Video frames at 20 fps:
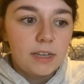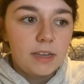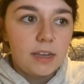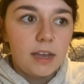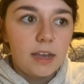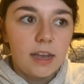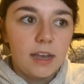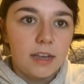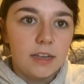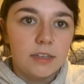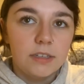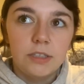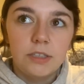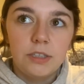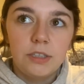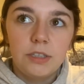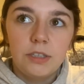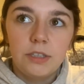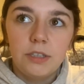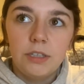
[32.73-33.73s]
And
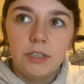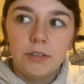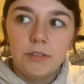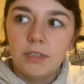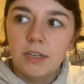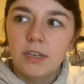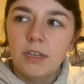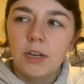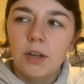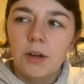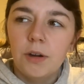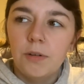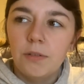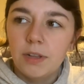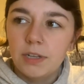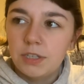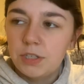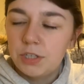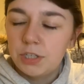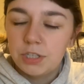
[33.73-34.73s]
you said, no,
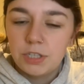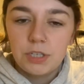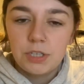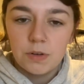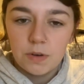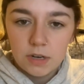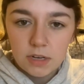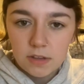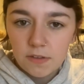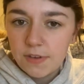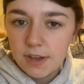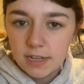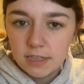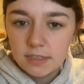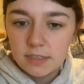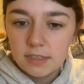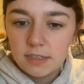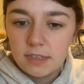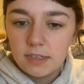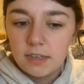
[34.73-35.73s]
let's just do it
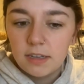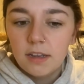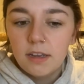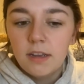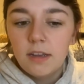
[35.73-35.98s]
Davizi.